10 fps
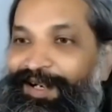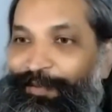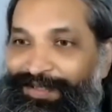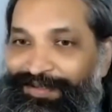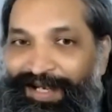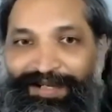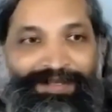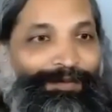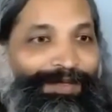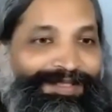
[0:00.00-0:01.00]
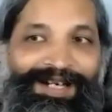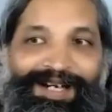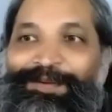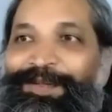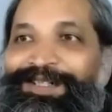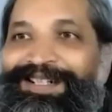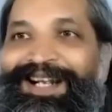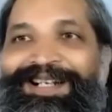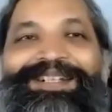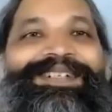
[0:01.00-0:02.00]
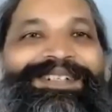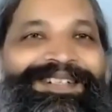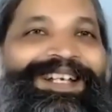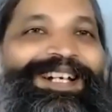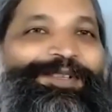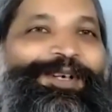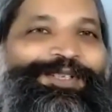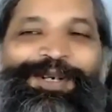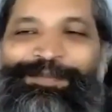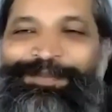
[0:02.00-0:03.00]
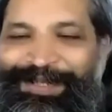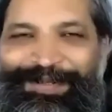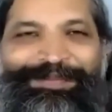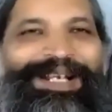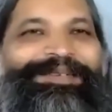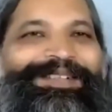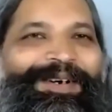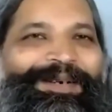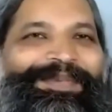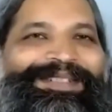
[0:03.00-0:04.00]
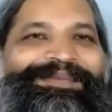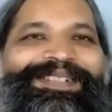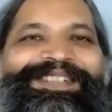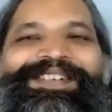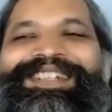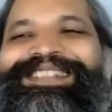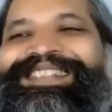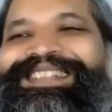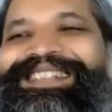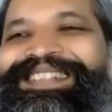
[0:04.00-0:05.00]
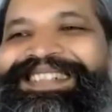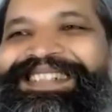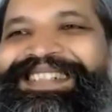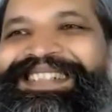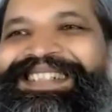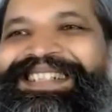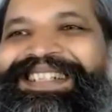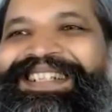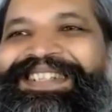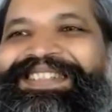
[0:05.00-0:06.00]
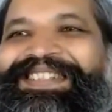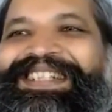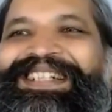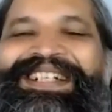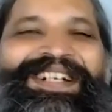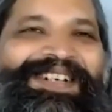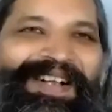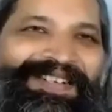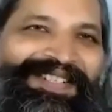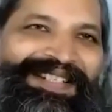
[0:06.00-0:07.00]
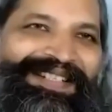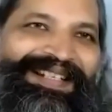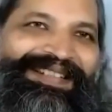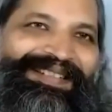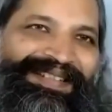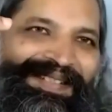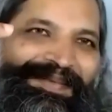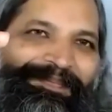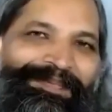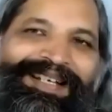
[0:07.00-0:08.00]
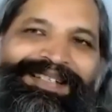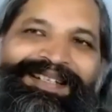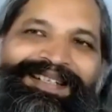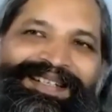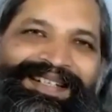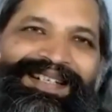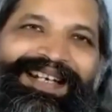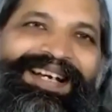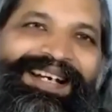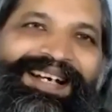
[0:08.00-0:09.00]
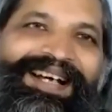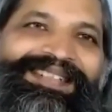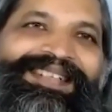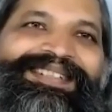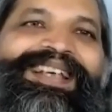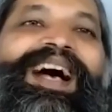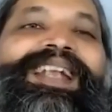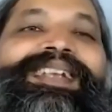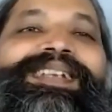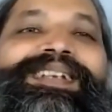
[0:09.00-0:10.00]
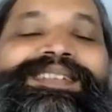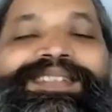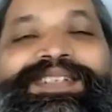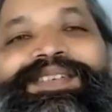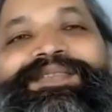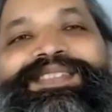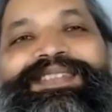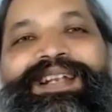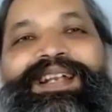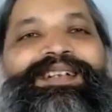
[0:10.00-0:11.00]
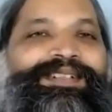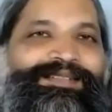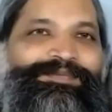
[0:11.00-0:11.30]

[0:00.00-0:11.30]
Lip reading: What's that? What's that? What's that? In a toy shop, you play with all possible toys. So the consciousness, plasticity, and last is unreserved surrender.